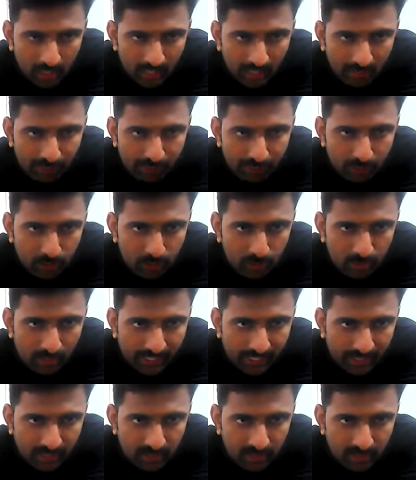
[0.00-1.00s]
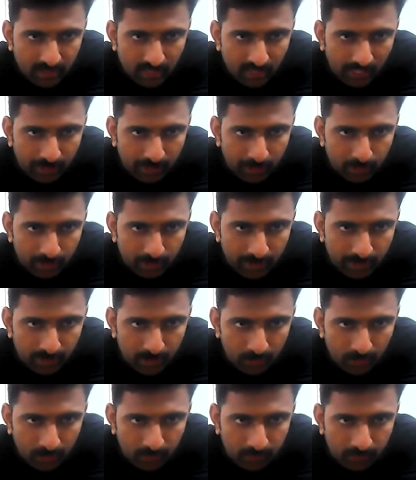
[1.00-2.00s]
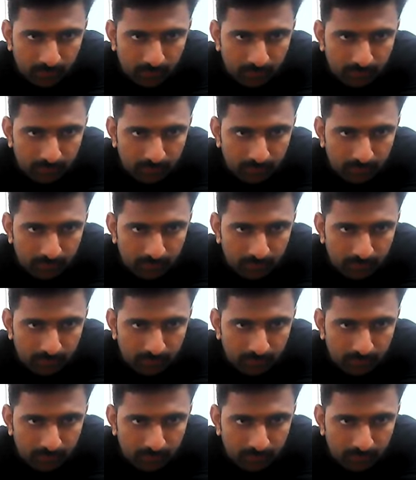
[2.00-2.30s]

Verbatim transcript: Left to right and doing yo.